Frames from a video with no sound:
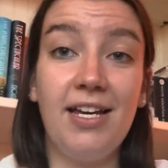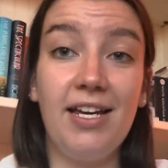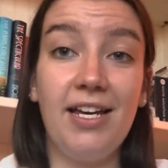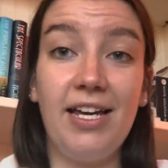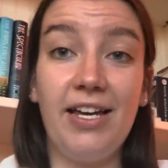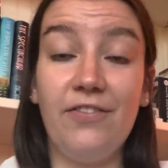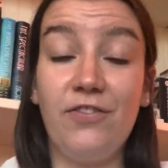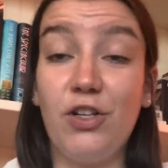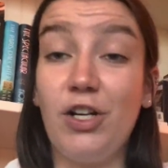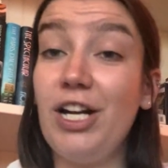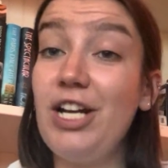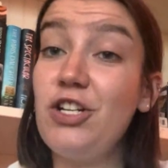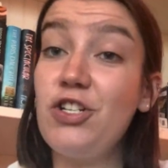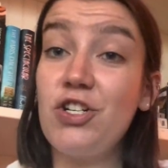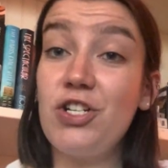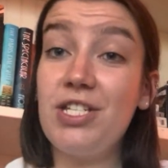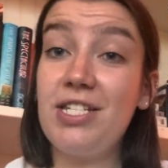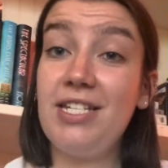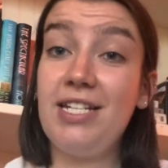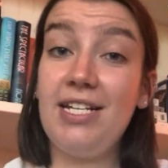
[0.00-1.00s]
if you're
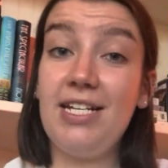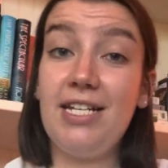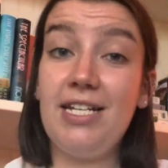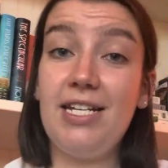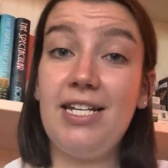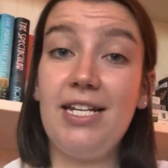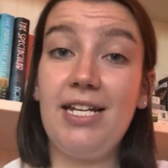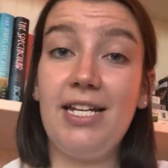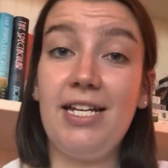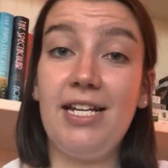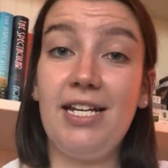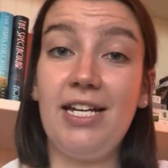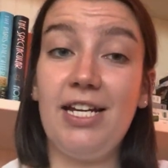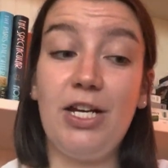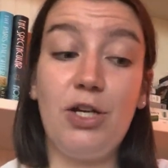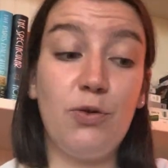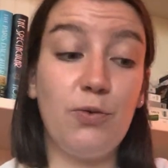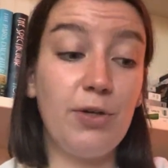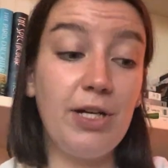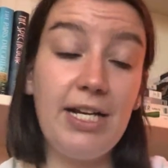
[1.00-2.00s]
interested
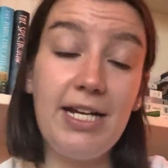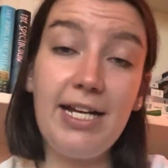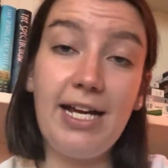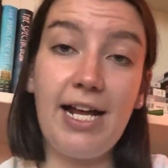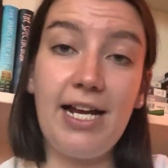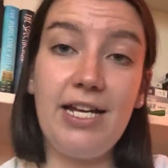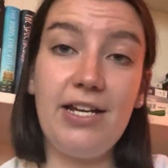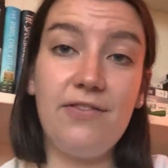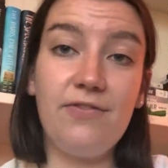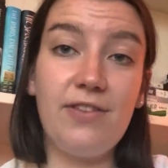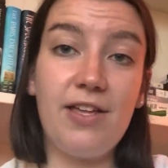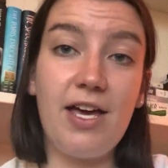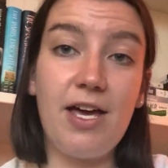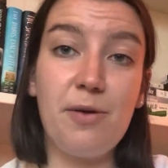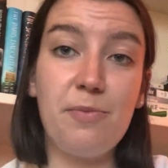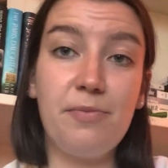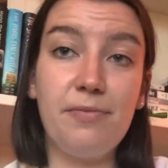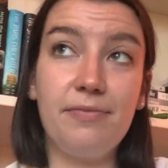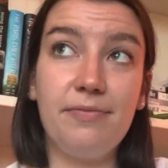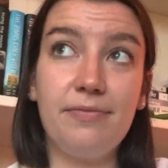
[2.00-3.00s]
in reading any of
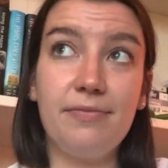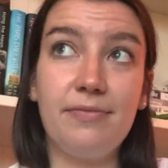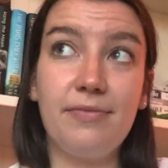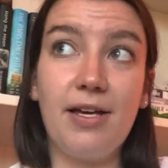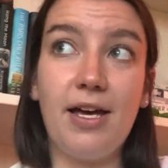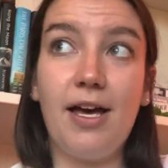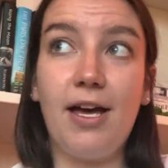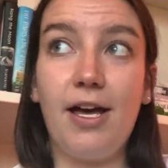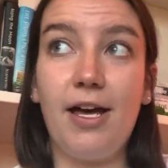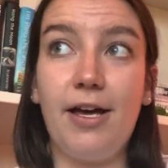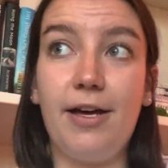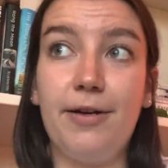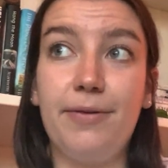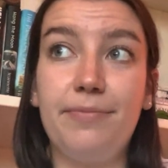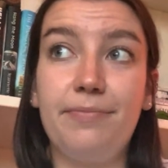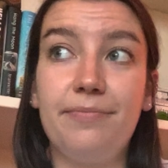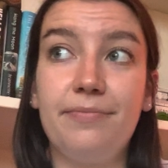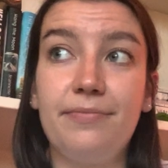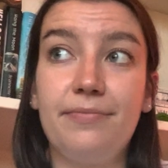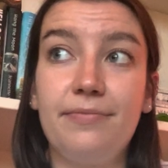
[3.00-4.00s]
them,
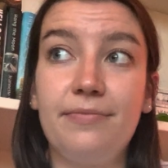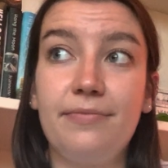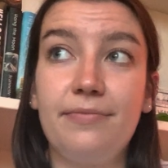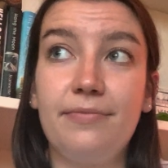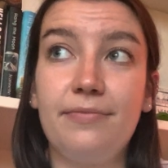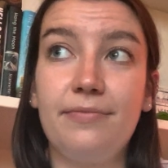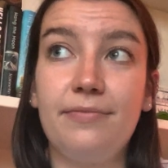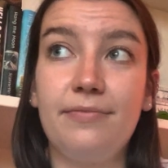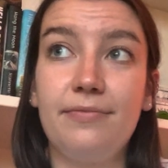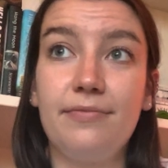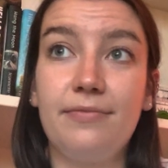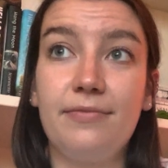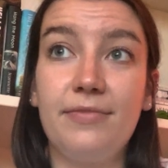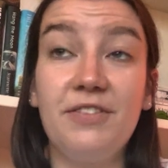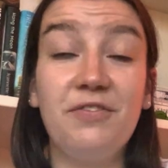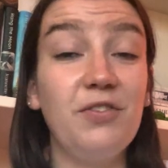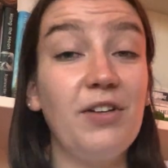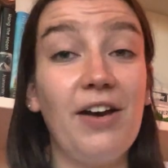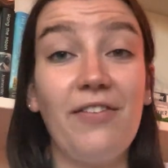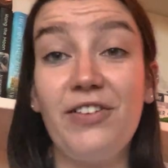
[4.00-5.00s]

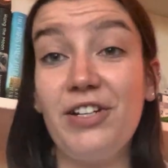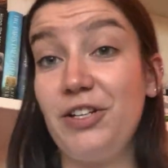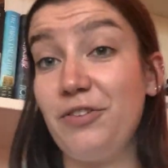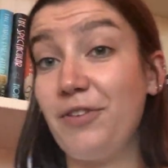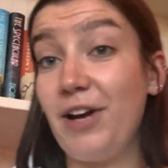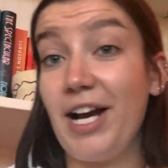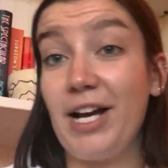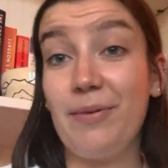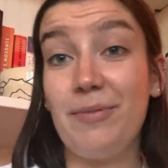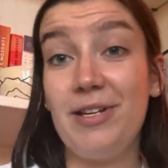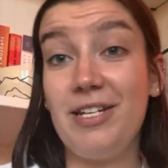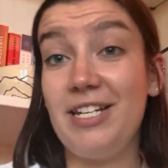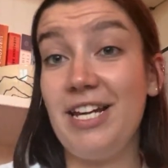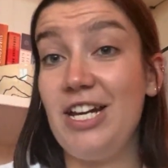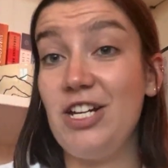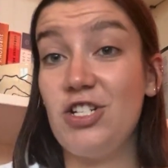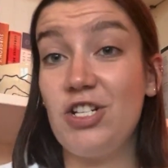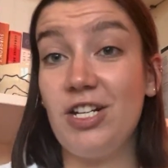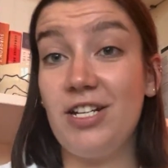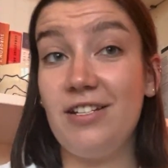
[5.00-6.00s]
if you have any
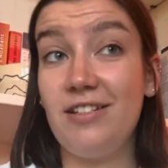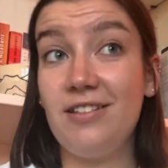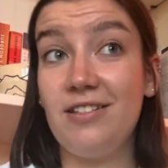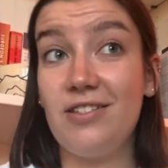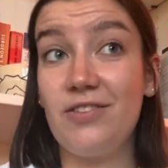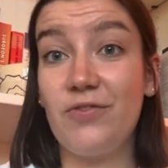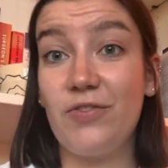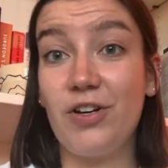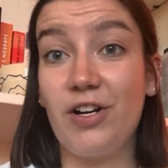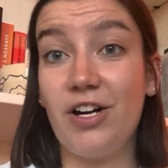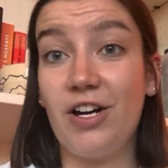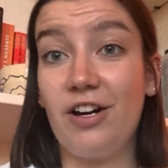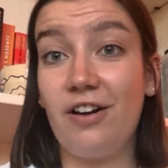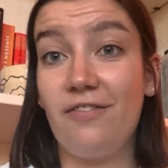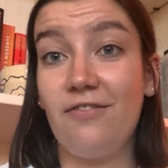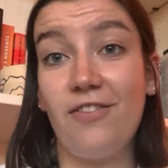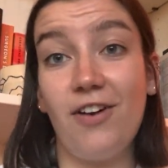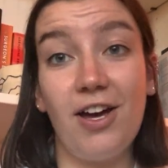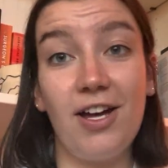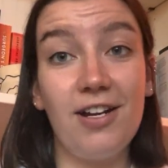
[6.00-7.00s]
recommendations for
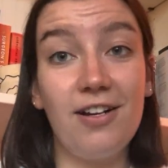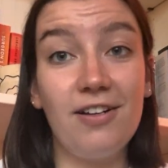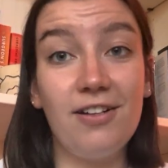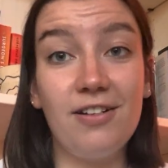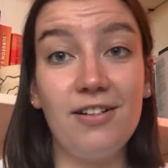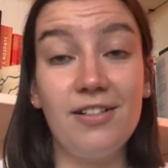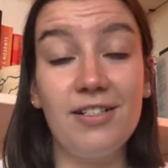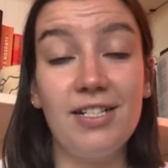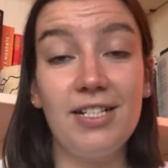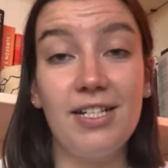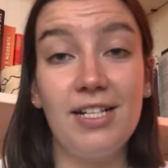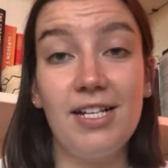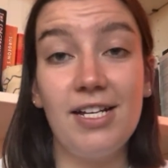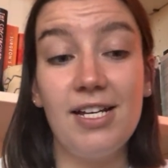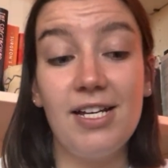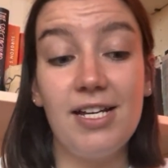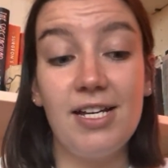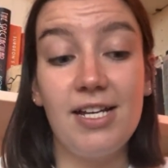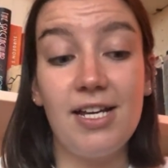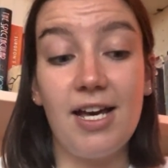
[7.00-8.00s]
fun
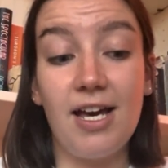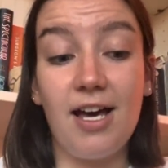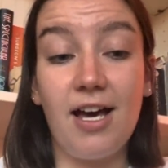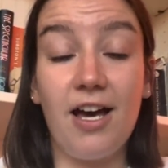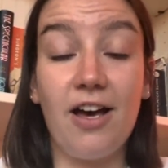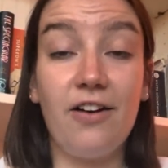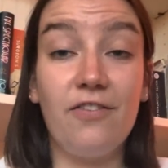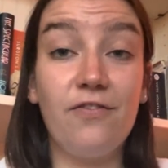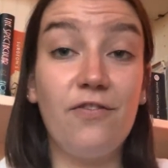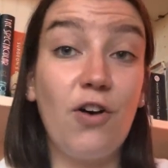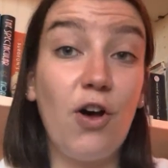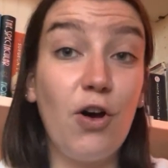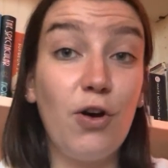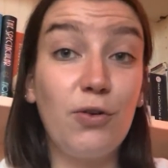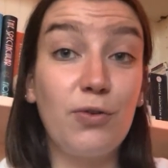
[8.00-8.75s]
fall